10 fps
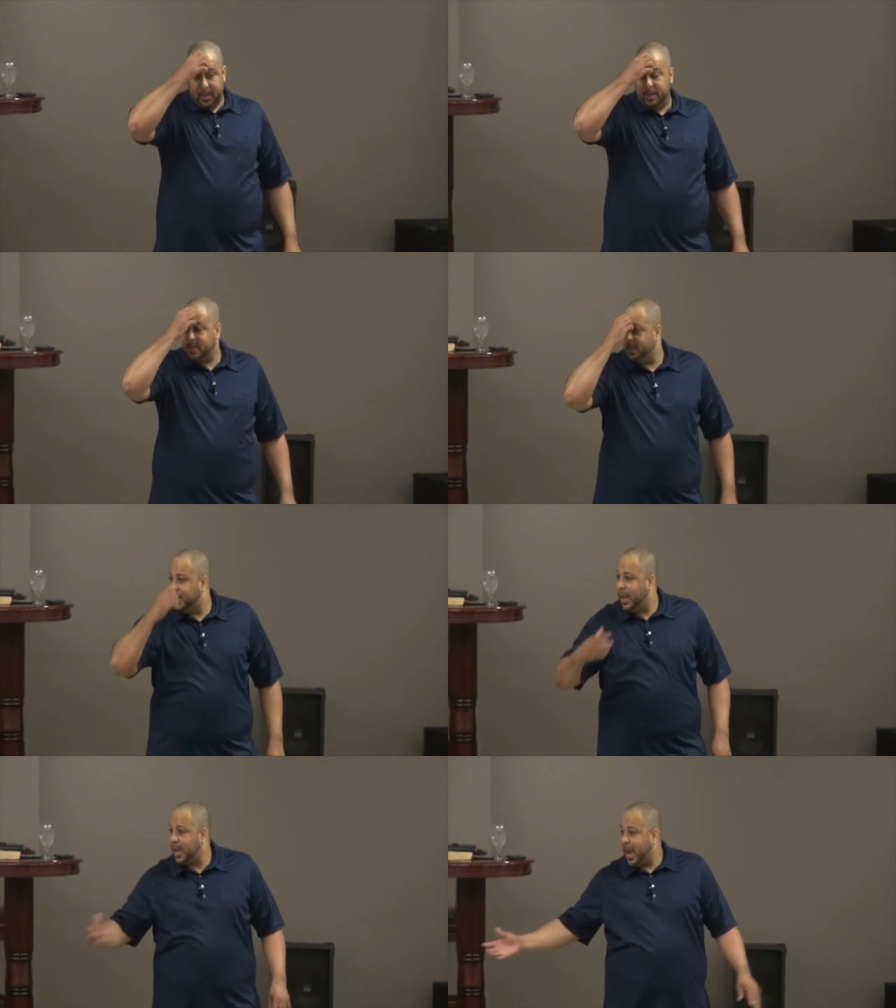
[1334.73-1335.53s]
I said,
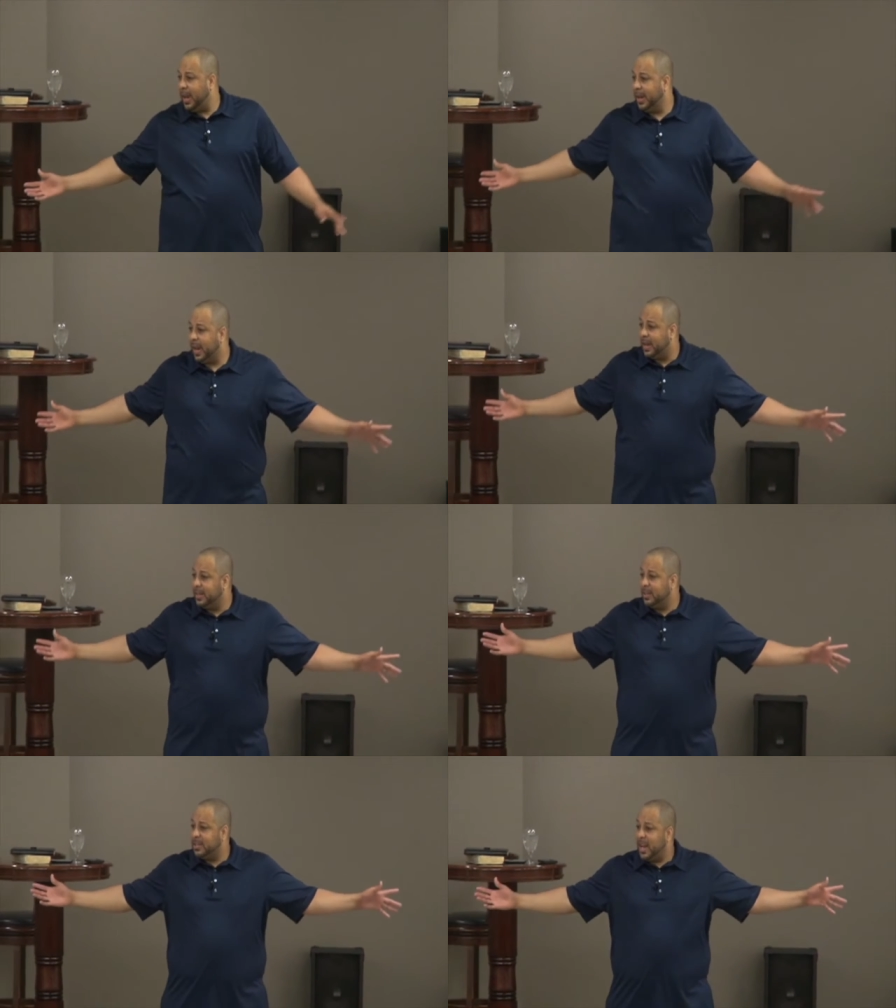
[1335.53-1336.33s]
"Dag, I ain't got
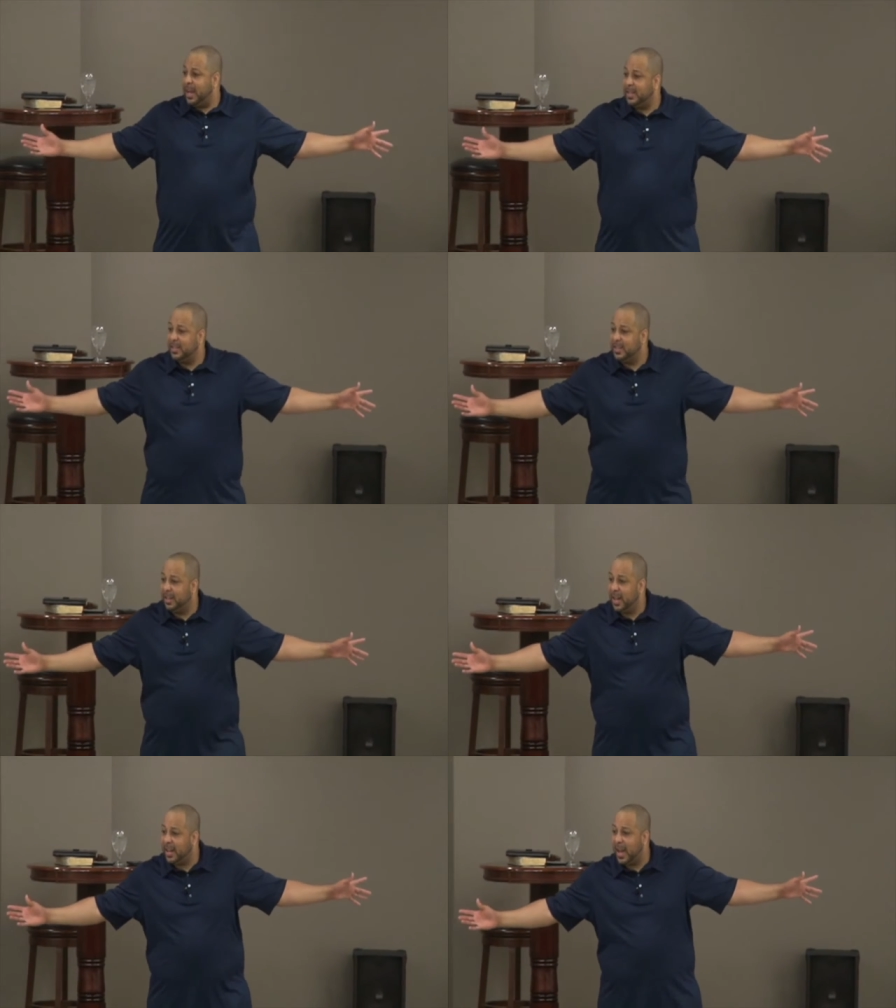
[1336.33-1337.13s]
another shot to sell
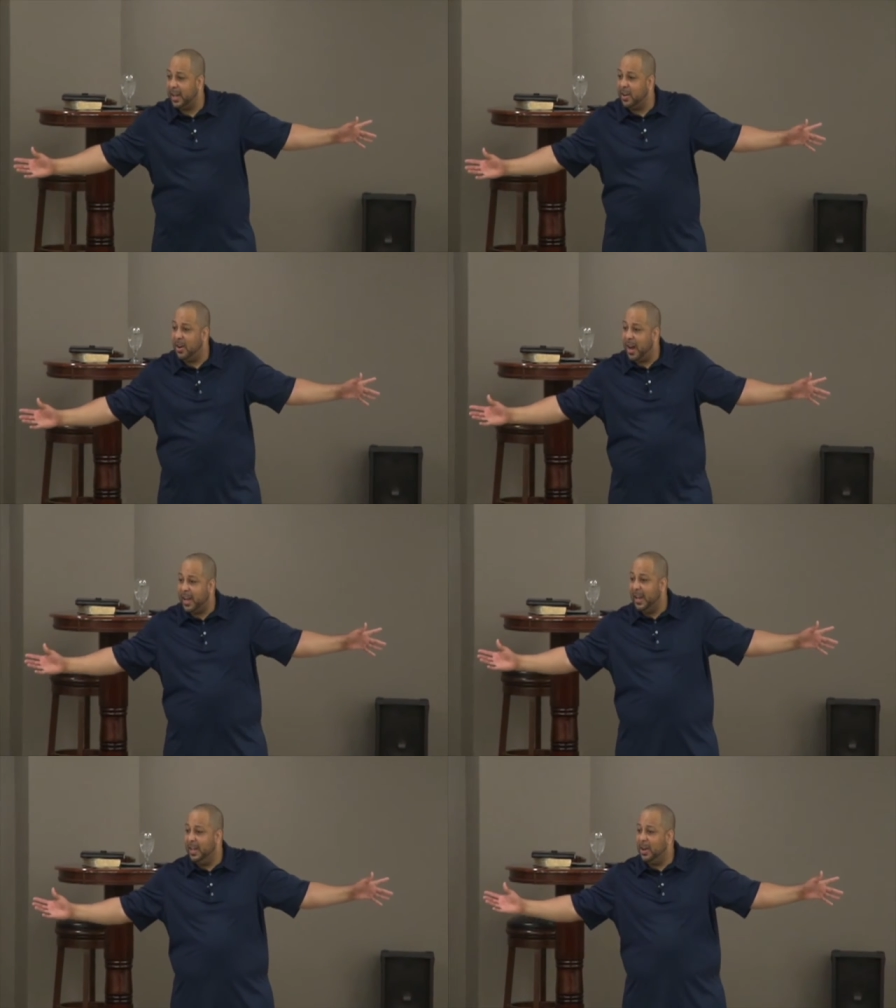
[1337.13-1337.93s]
that guy a car. I
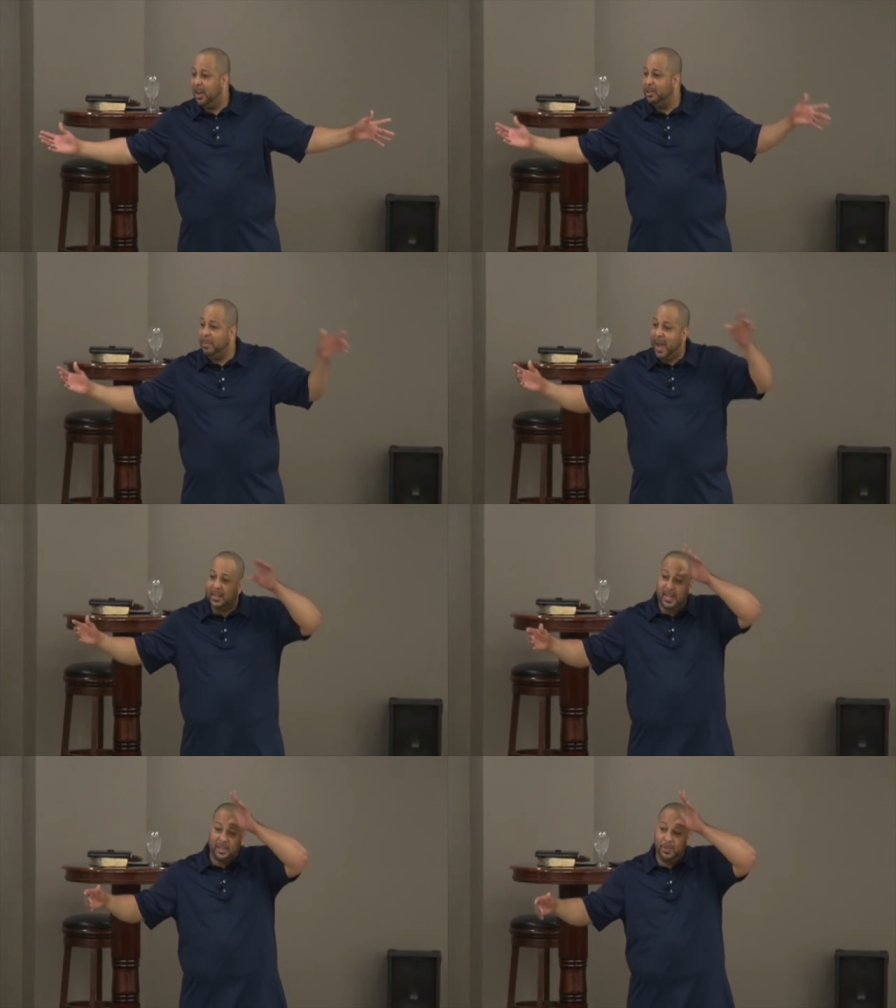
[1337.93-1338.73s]
can't even call him
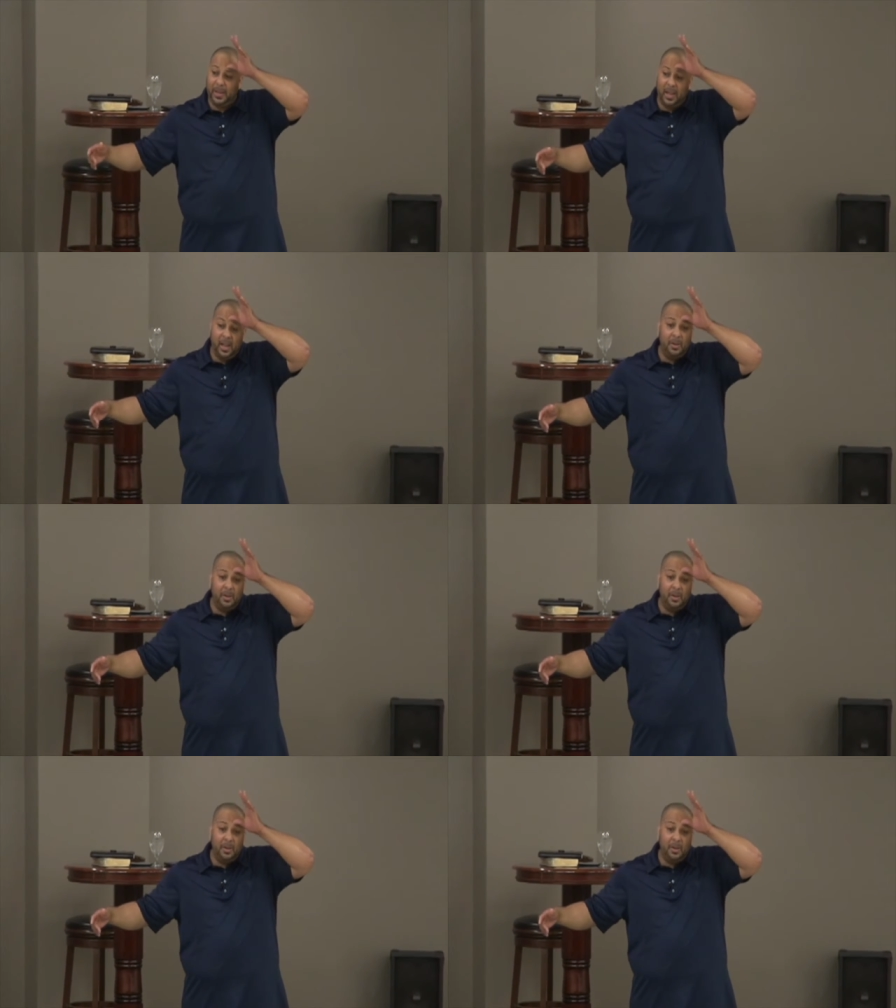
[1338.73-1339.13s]
back next week.